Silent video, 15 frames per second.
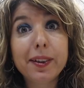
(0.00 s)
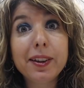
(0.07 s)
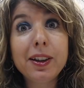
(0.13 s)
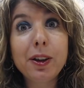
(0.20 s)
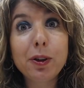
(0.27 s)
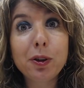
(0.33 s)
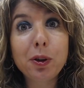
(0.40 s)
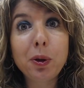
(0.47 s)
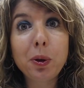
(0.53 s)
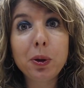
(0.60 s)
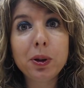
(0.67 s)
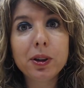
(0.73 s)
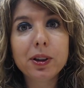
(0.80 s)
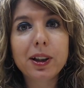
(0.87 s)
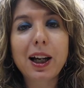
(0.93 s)
you
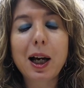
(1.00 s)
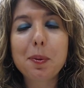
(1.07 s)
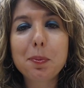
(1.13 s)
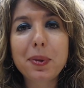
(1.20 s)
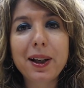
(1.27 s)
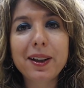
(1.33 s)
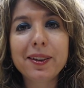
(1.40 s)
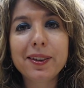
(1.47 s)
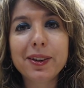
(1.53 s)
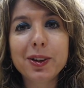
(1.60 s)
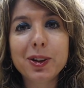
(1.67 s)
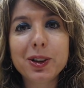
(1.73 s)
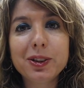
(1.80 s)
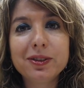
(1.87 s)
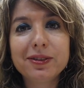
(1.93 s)
soon. A presto.
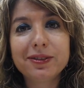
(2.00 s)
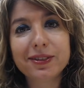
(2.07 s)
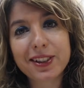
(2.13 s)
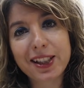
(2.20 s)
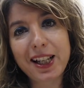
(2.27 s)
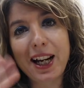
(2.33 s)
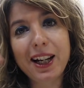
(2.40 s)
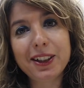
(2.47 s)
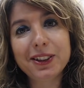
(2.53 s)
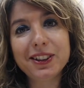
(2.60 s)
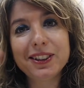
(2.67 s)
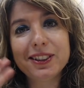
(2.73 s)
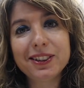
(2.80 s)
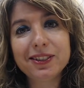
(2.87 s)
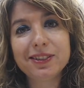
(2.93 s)
Ciao.